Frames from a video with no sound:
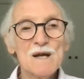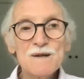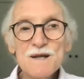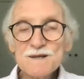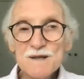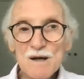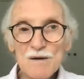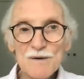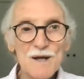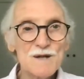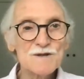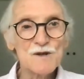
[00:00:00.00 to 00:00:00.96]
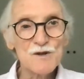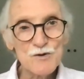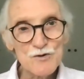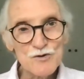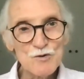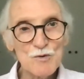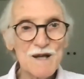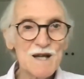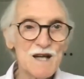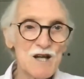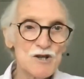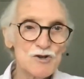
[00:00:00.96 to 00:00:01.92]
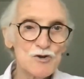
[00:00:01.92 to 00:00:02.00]
These carnets are usually
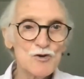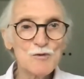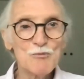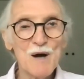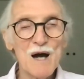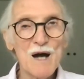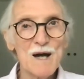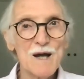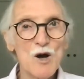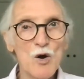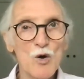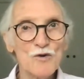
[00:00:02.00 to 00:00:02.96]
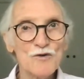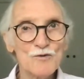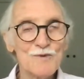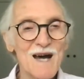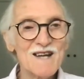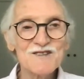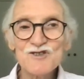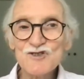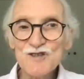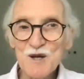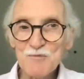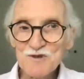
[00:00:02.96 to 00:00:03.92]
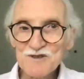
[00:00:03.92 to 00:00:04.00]
issued by authorised
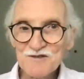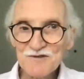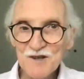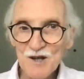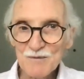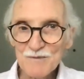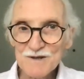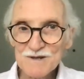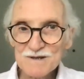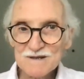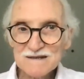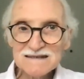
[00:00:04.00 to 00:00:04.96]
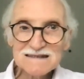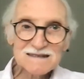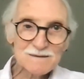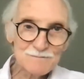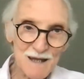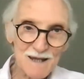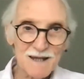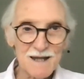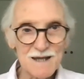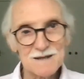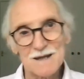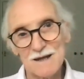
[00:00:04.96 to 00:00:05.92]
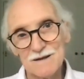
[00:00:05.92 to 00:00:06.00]
chambers of commerce. In my
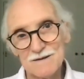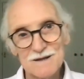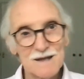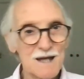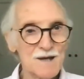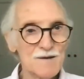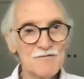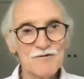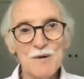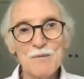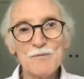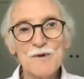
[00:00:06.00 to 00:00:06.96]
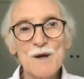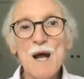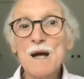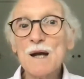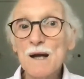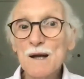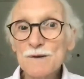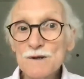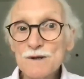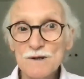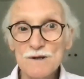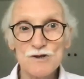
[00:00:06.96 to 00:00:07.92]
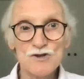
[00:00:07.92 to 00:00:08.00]
case, I used to get them from the
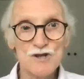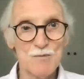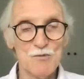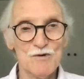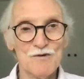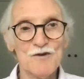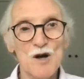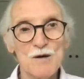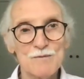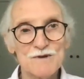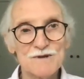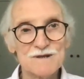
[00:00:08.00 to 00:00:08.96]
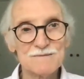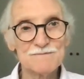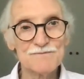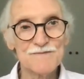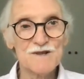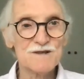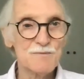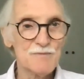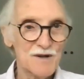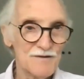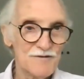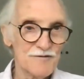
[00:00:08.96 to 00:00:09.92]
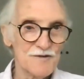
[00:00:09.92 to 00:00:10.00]
London Chamber of Commerce. There's a bit
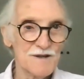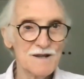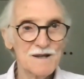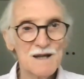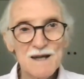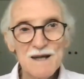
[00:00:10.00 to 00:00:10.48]
of free